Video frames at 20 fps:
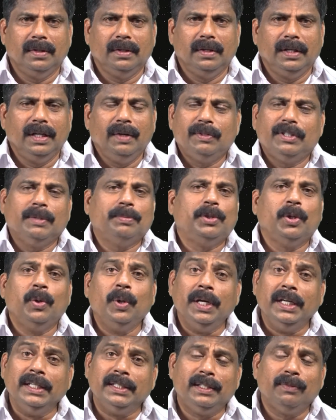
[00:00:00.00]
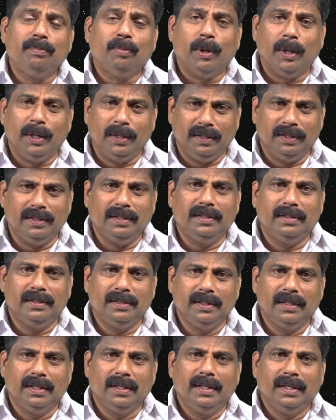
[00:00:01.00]
He was absolutely disappointed.
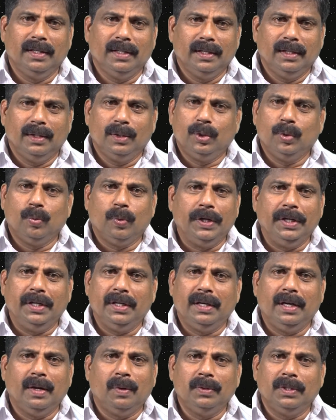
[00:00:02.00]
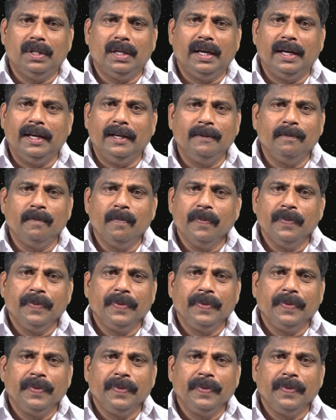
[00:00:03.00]
So 1 year down the line,